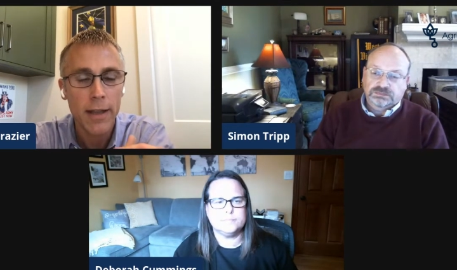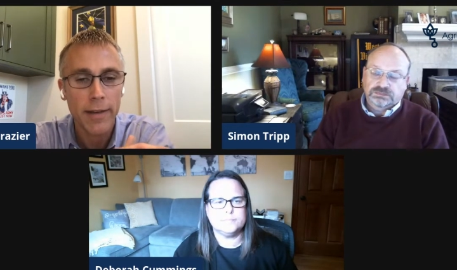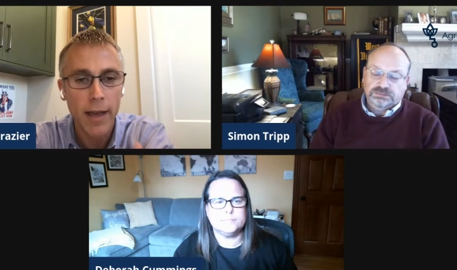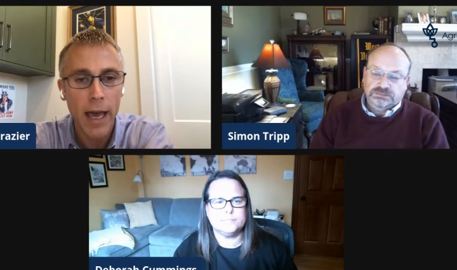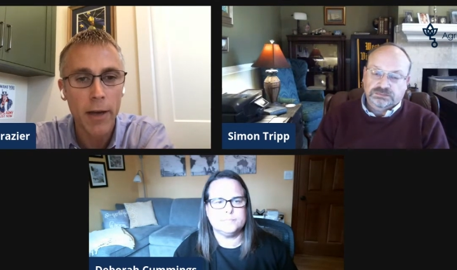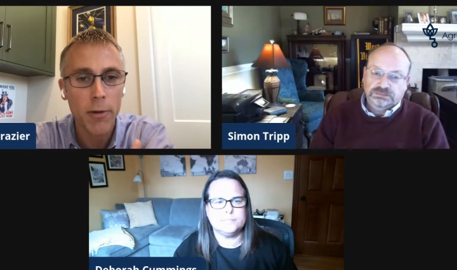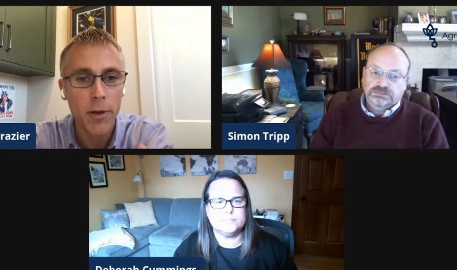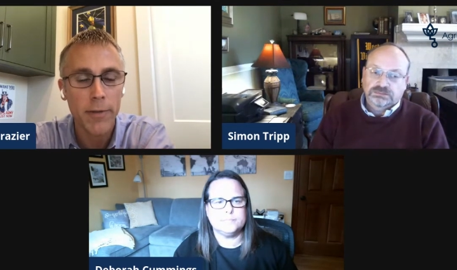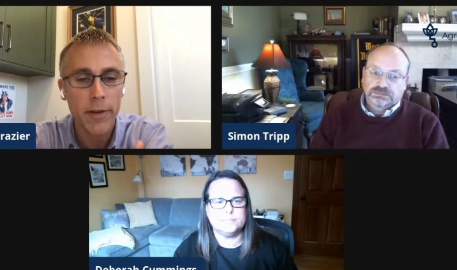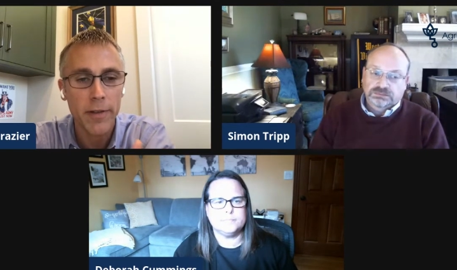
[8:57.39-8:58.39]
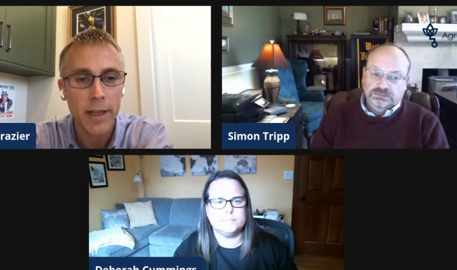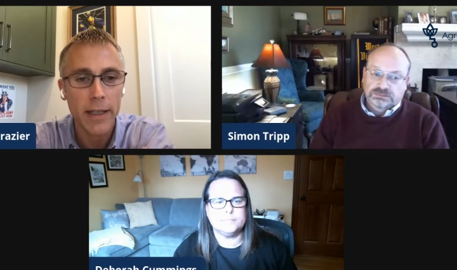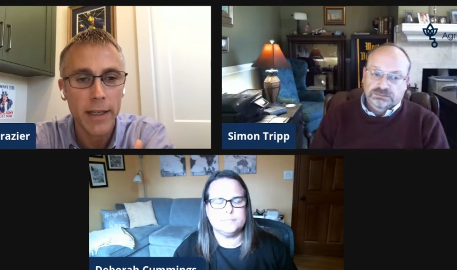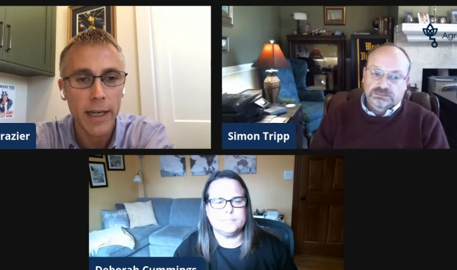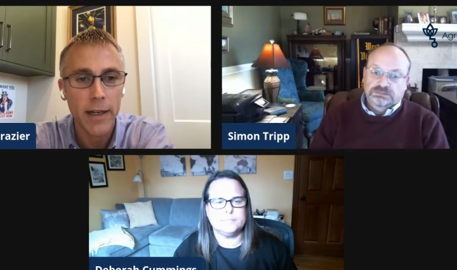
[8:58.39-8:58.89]
Speaker 1: That's
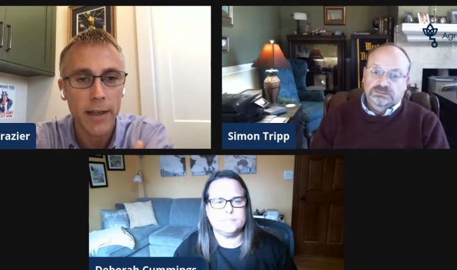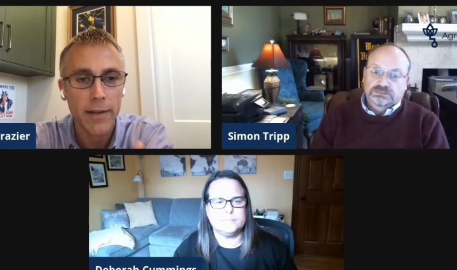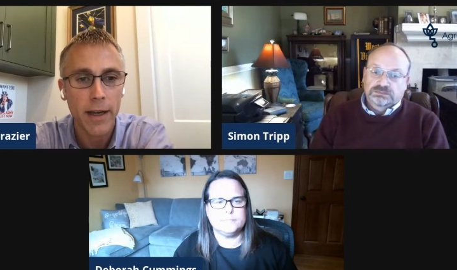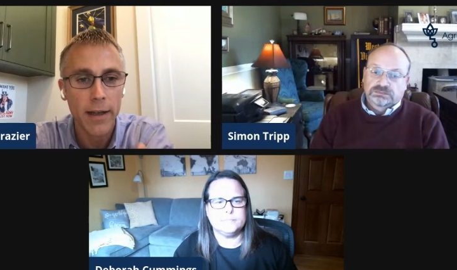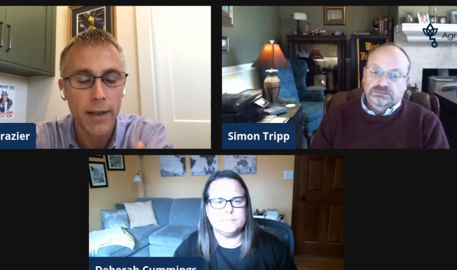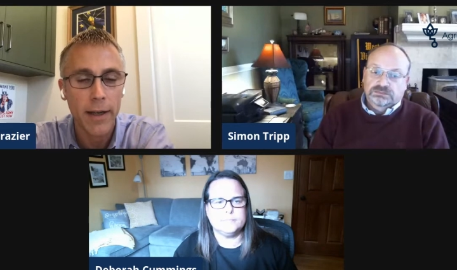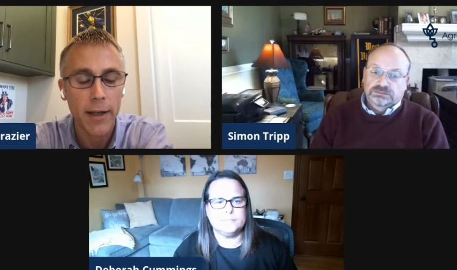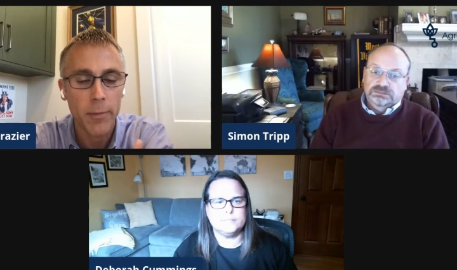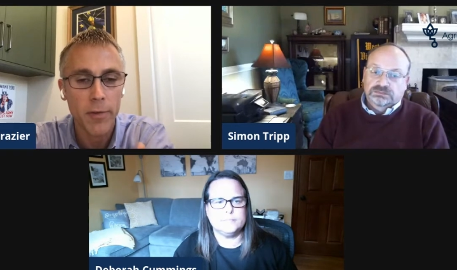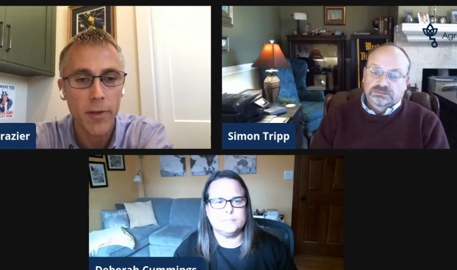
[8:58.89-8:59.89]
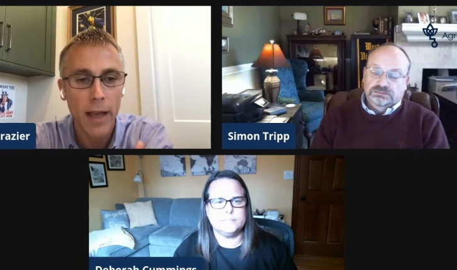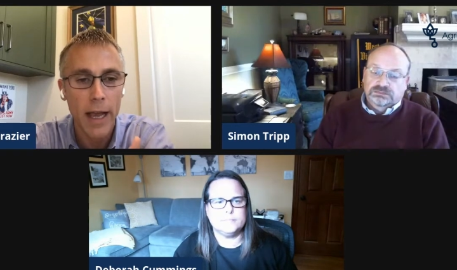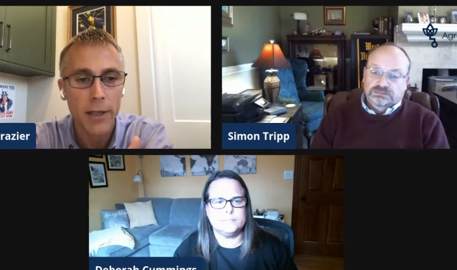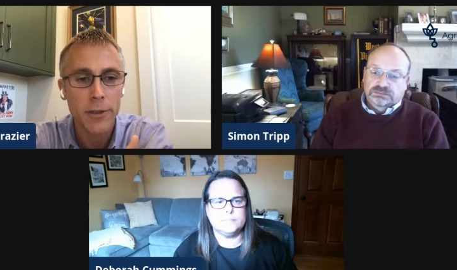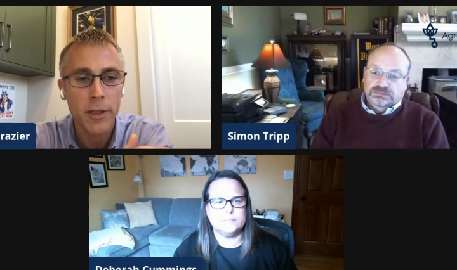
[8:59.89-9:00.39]
agrinovusindiana.com
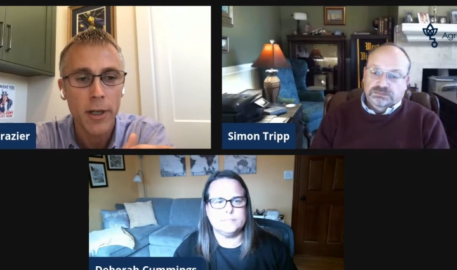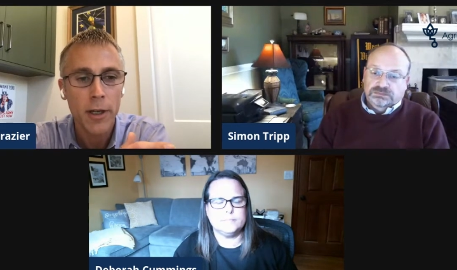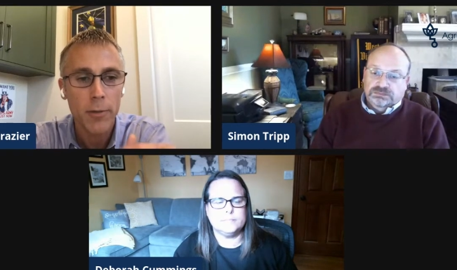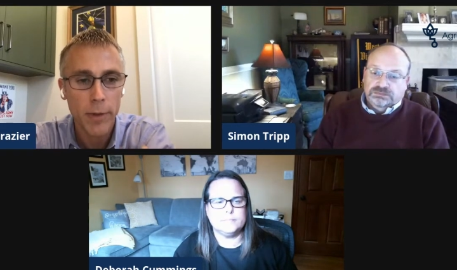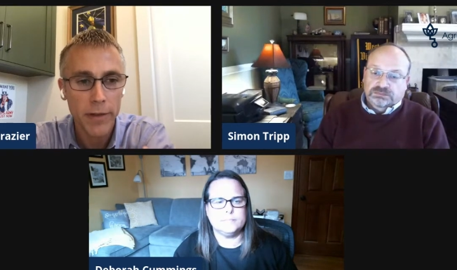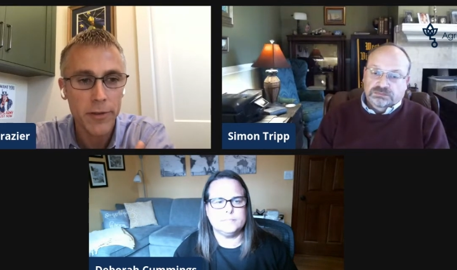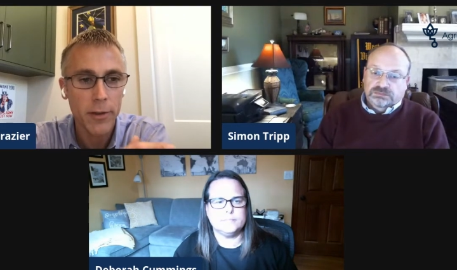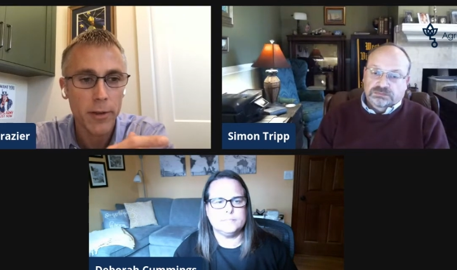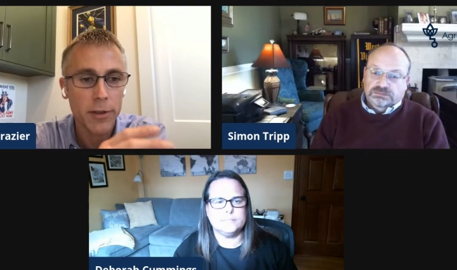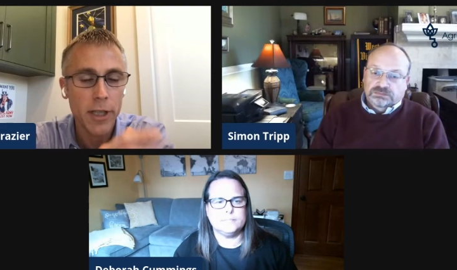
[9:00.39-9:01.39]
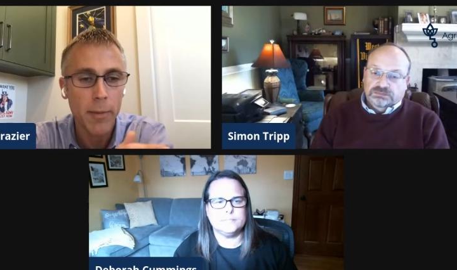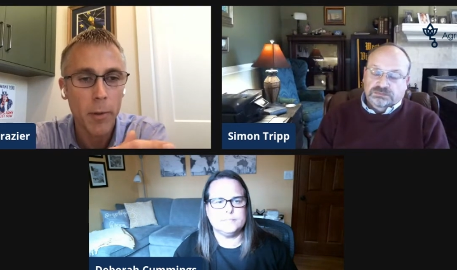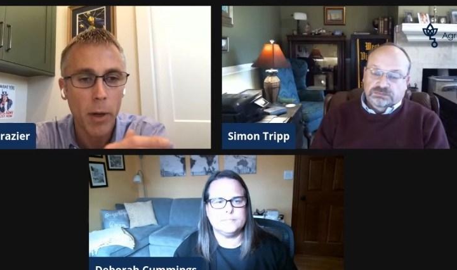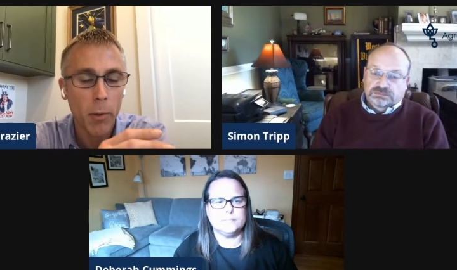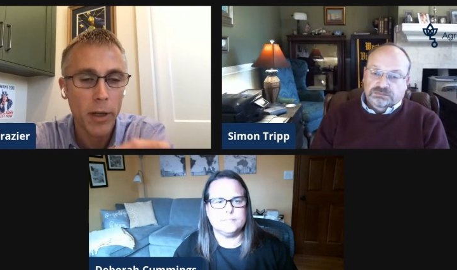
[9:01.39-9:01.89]
slash research. Deb,
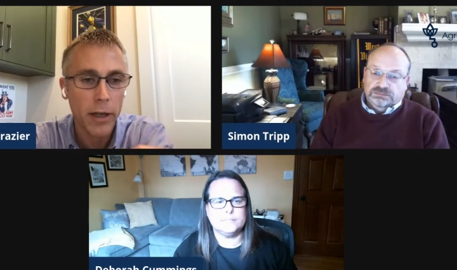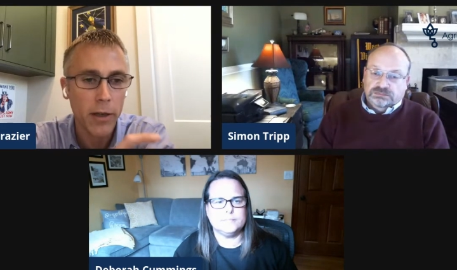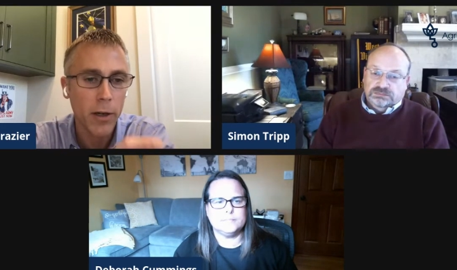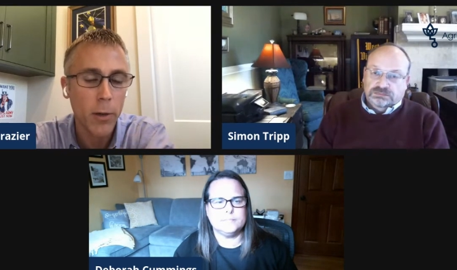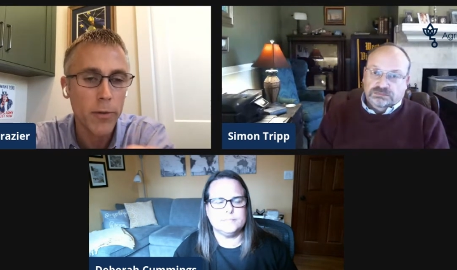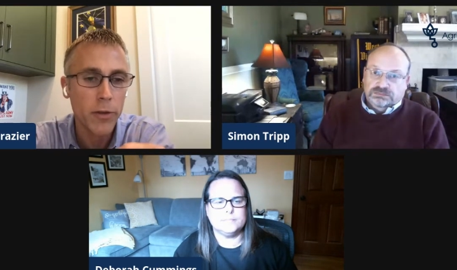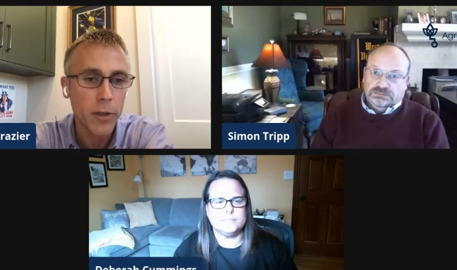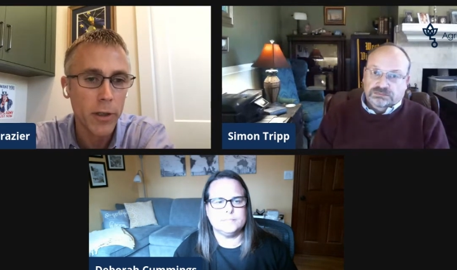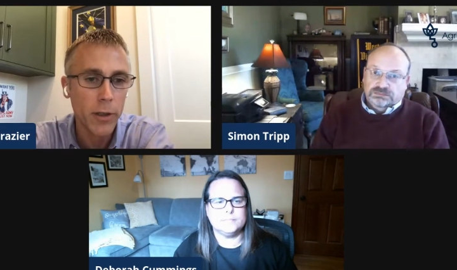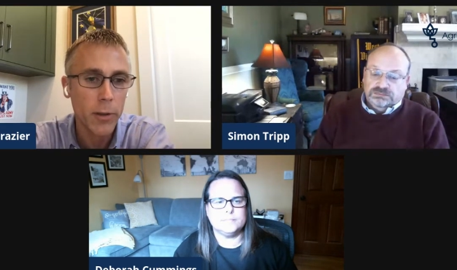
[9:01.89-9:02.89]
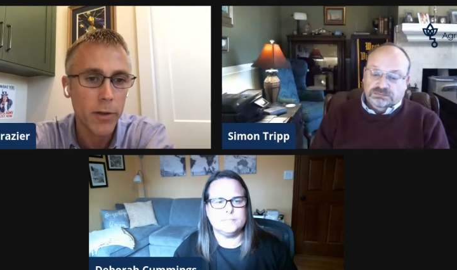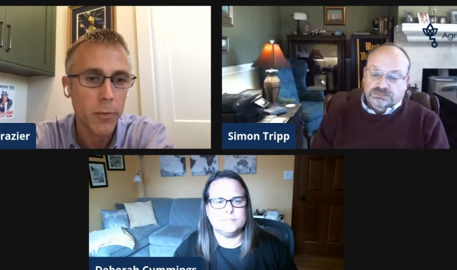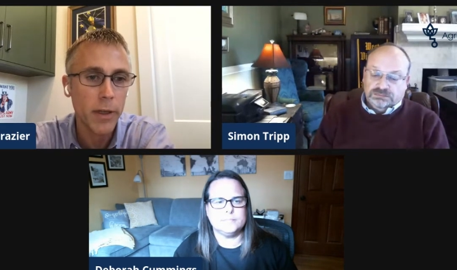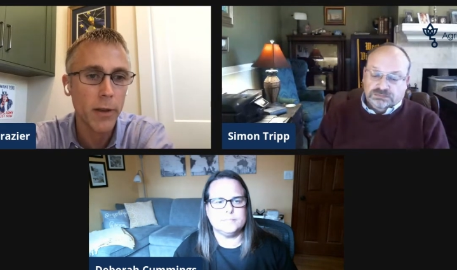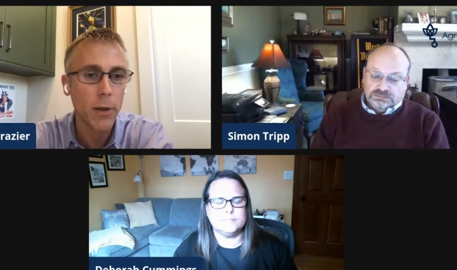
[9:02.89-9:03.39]
I, I want to go to you
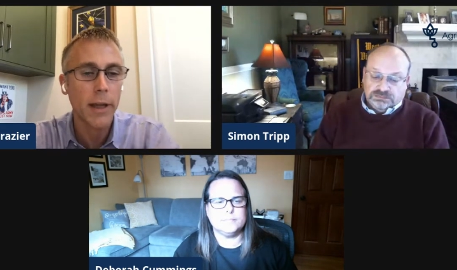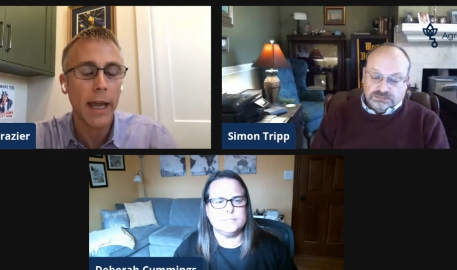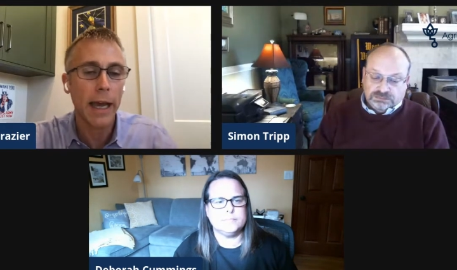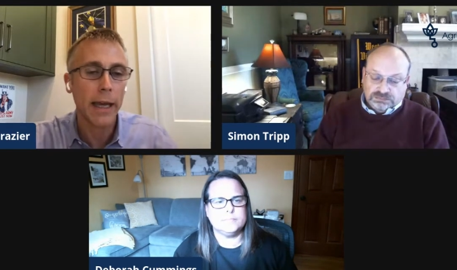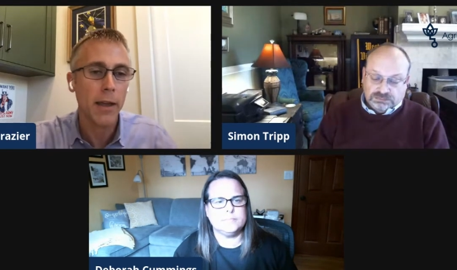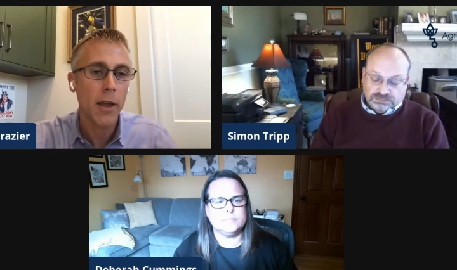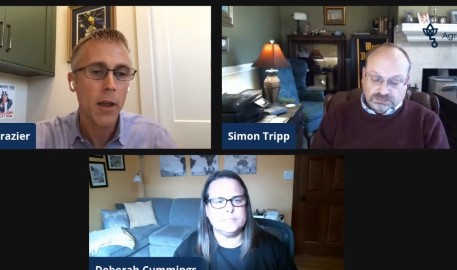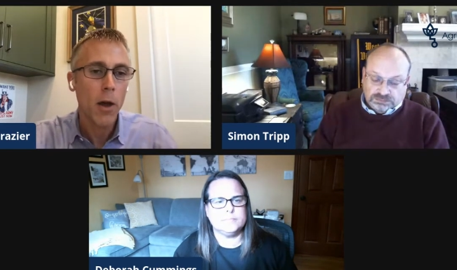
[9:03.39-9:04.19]
as we look at